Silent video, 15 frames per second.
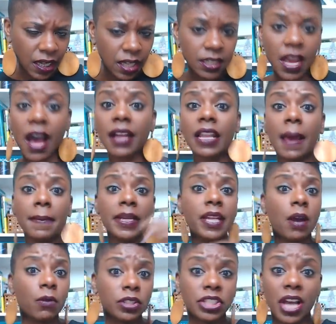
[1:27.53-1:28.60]
Y'all let me
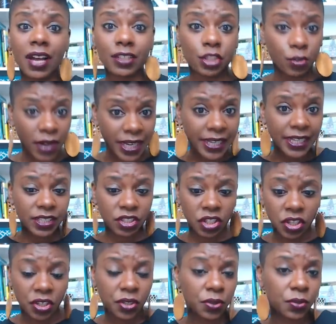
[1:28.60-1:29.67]
know what y'all drinking
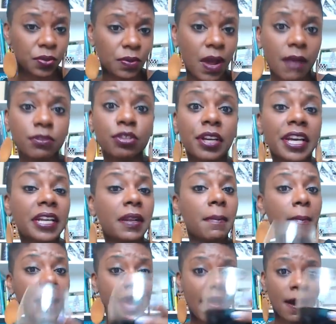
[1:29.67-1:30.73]
too. I'm drinking the
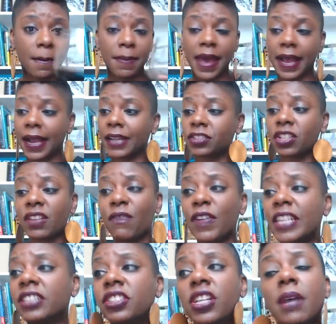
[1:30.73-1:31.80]
Malbec. I just
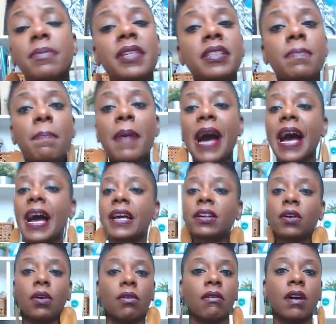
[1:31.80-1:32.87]
finished up this
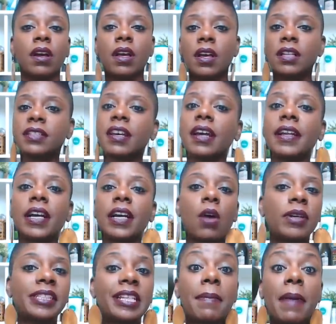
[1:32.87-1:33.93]
bottle. It's gonna go
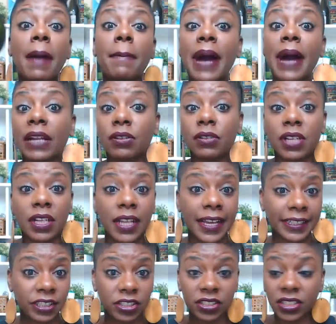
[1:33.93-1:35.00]
into my bottle
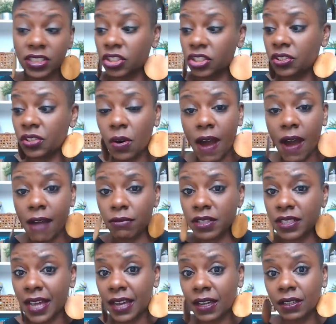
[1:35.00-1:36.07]
collections because you know I
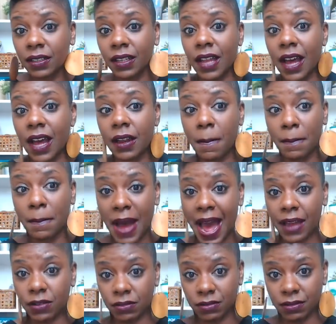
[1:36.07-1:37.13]
recycle a lot of
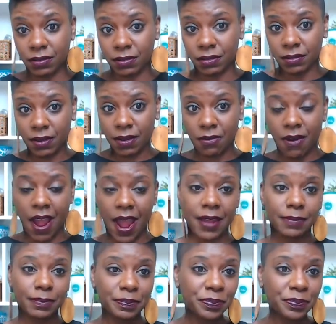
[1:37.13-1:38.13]
bottles. All right.